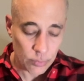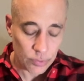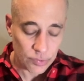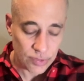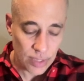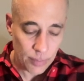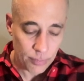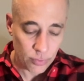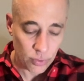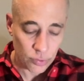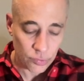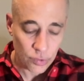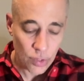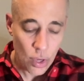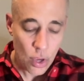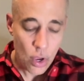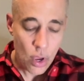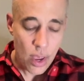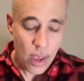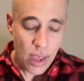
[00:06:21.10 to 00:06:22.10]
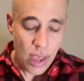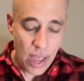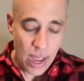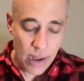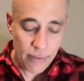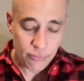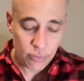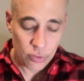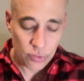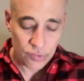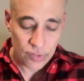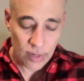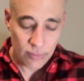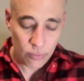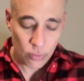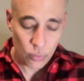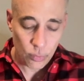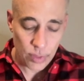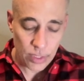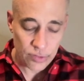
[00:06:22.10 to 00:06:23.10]
receptors after
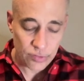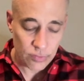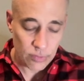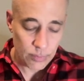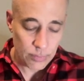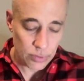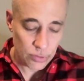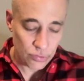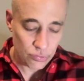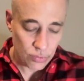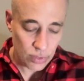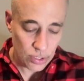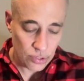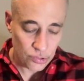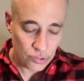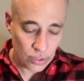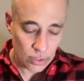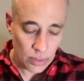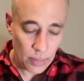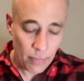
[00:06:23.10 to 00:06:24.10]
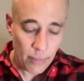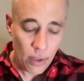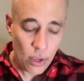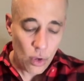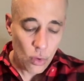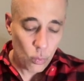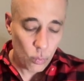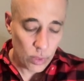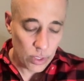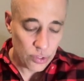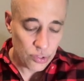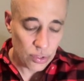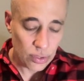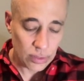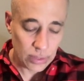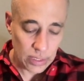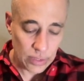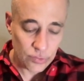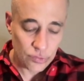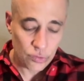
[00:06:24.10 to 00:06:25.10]
several weeks of administration, which
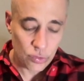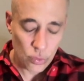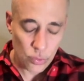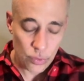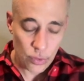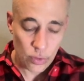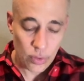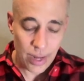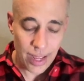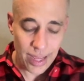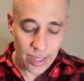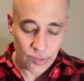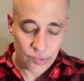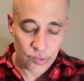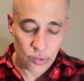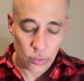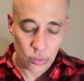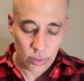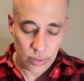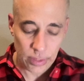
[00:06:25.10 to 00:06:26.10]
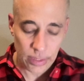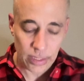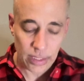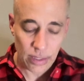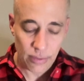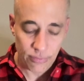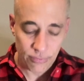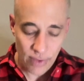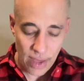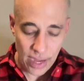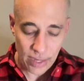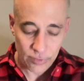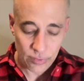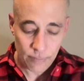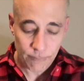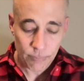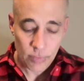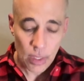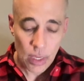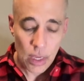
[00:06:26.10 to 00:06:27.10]
leads to their anxiolytic effect.
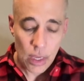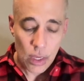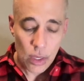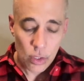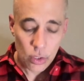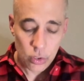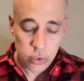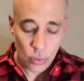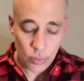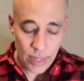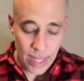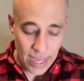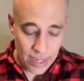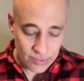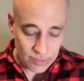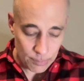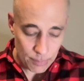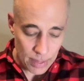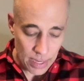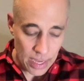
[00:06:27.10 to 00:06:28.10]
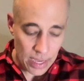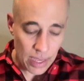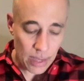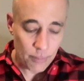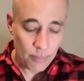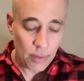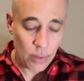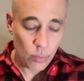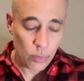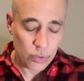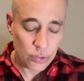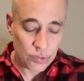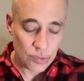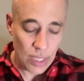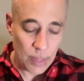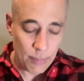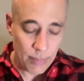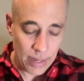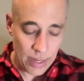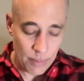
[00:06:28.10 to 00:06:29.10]
Clonazepam, which is a
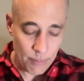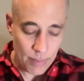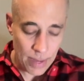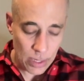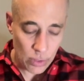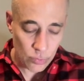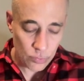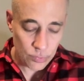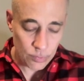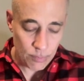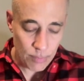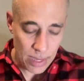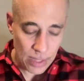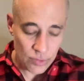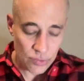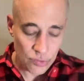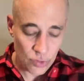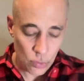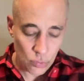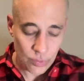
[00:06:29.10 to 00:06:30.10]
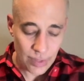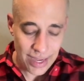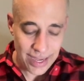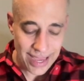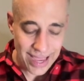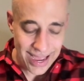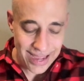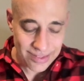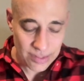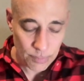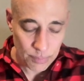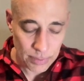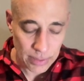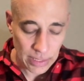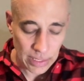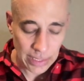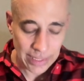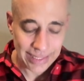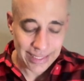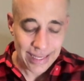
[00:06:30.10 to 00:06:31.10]

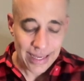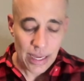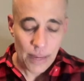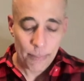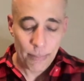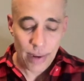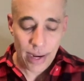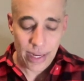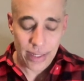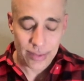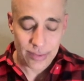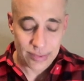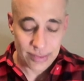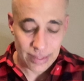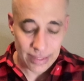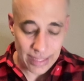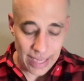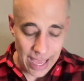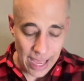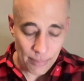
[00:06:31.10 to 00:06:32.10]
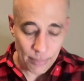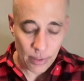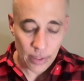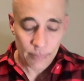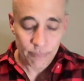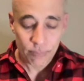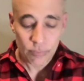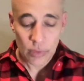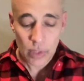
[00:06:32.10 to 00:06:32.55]
benzodiazepine, binds to GABA